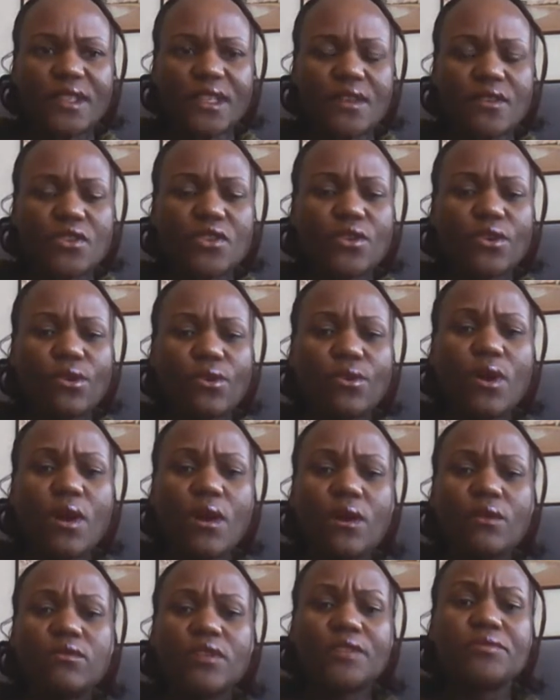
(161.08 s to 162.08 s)
So
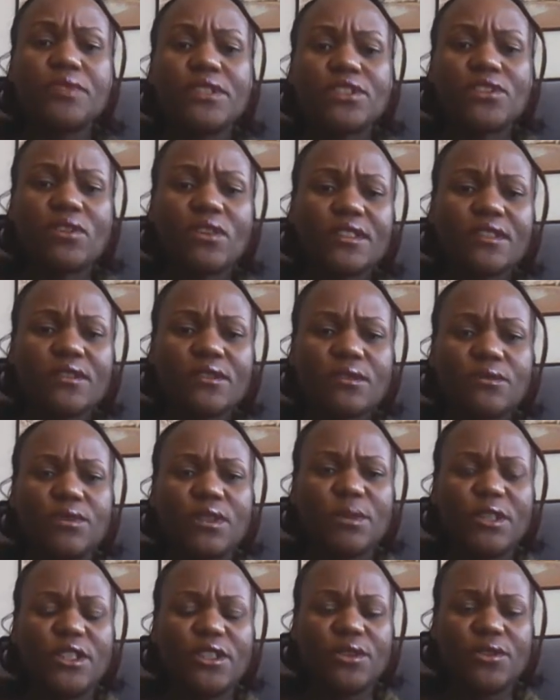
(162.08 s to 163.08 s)
what resulted of
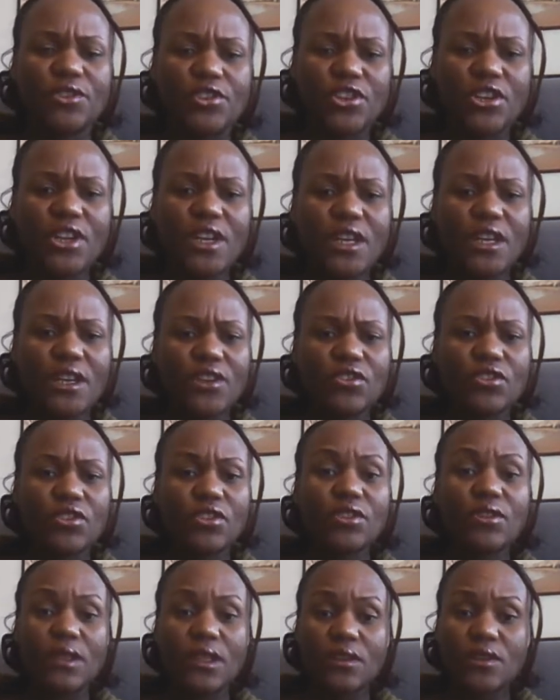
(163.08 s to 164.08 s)
Women on Change, or
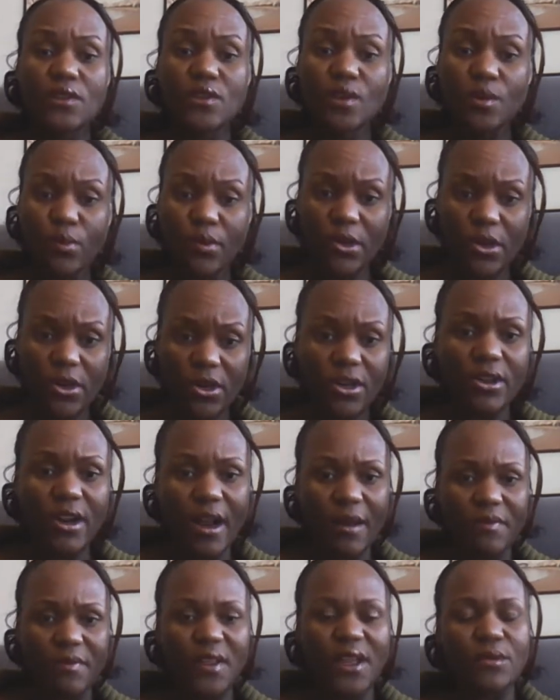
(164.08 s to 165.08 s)
at least the
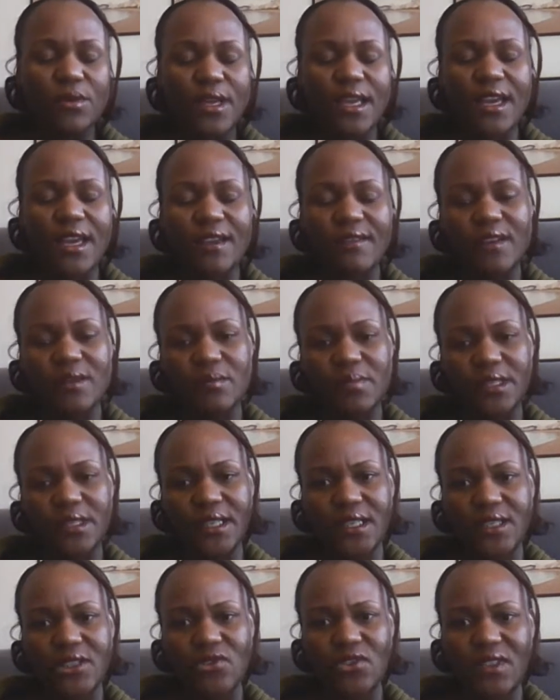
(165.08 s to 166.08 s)
program that we have in
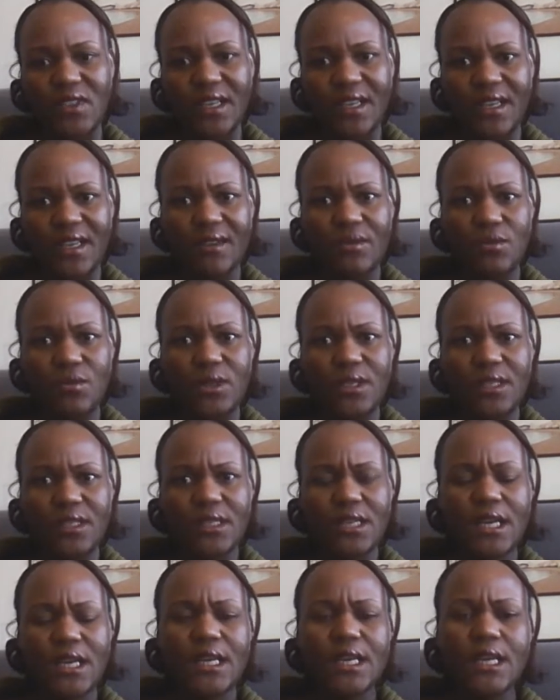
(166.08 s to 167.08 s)
place today, was
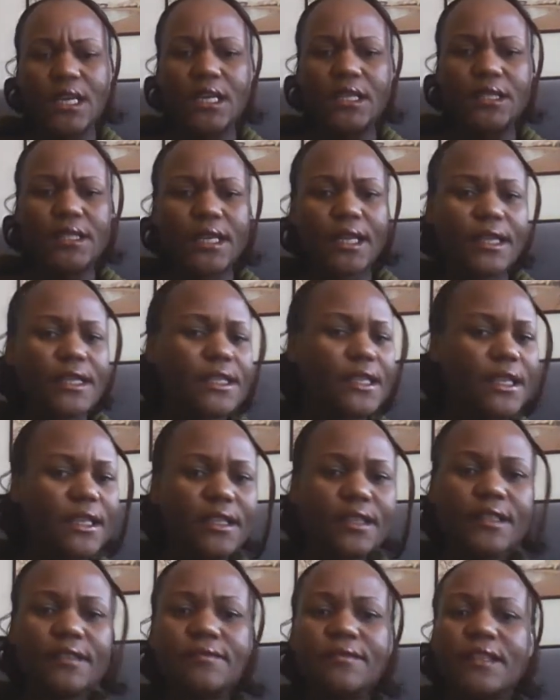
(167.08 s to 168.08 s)
testing
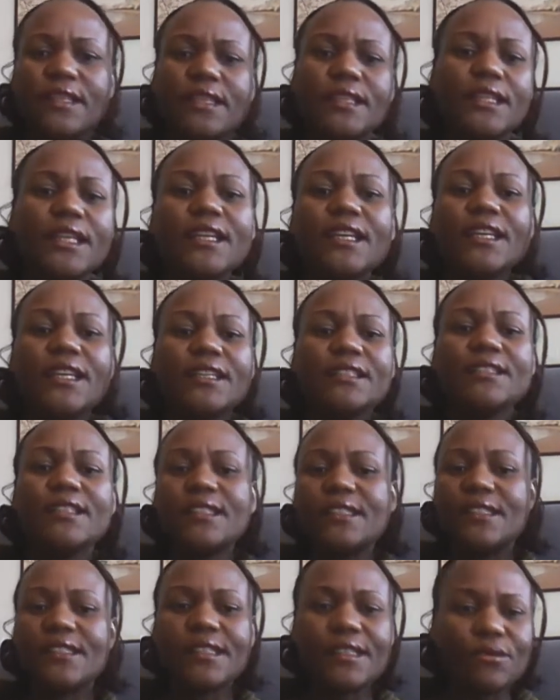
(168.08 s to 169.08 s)
different things
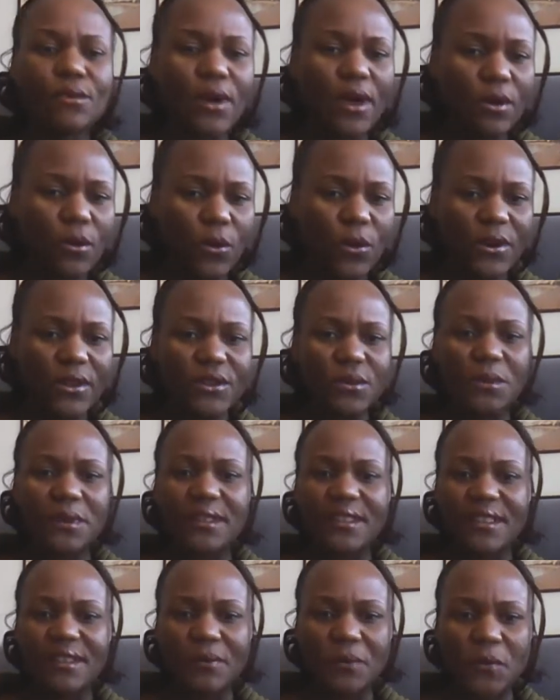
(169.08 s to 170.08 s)
and see what works, what
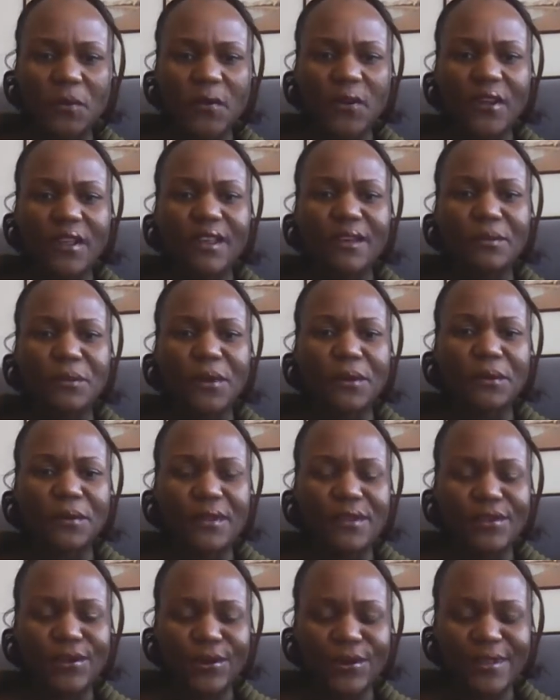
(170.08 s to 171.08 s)
didn't work. And what
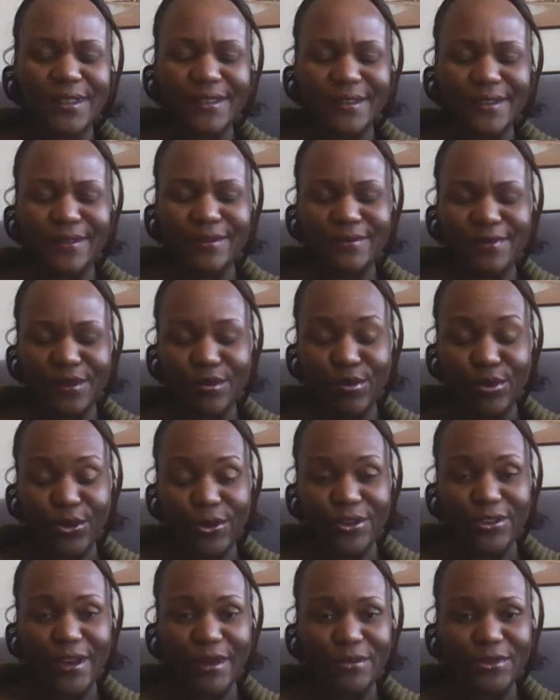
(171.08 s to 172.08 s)
resulted of the
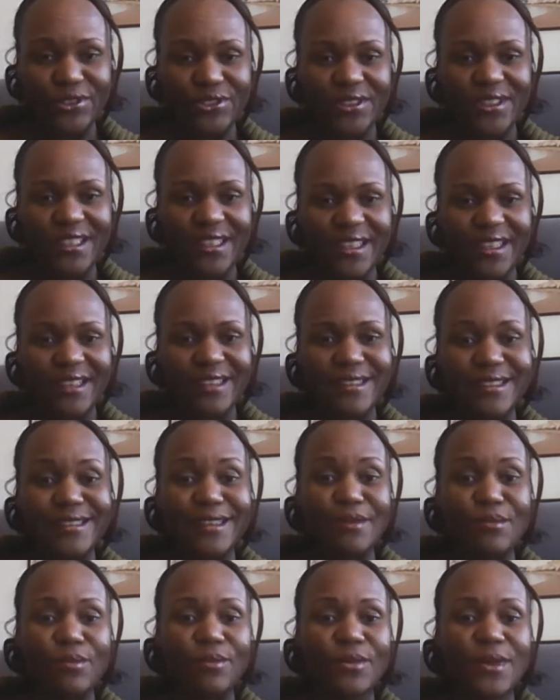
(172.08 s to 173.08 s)
program today,
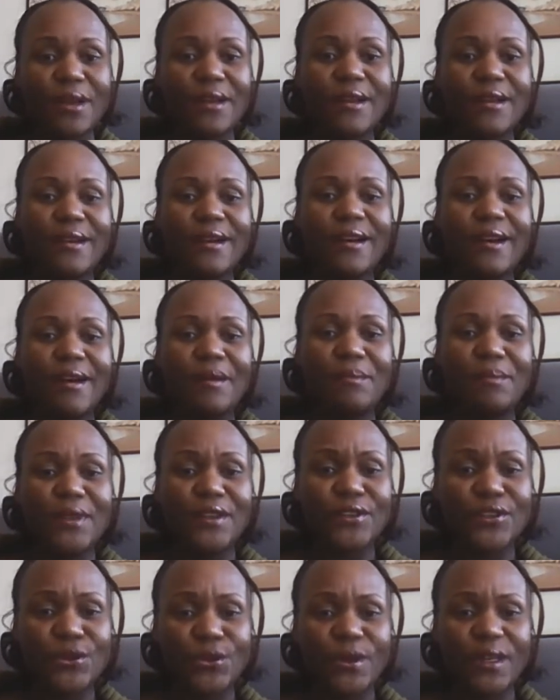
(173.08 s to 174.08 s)
STEM
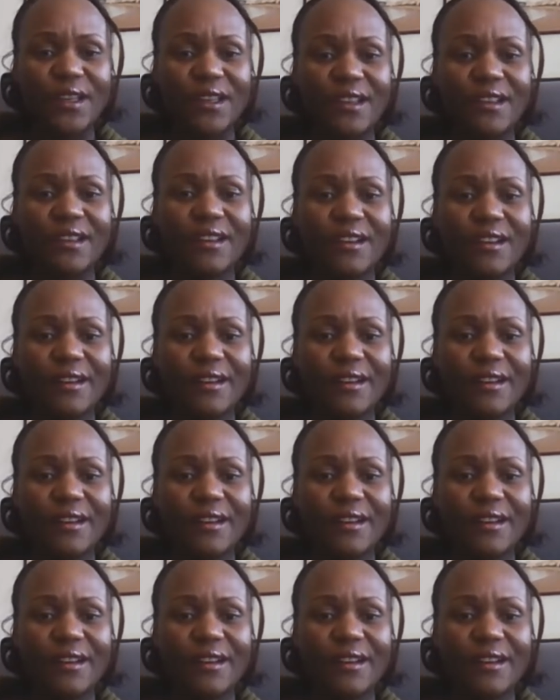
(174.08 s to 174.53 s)
mentoring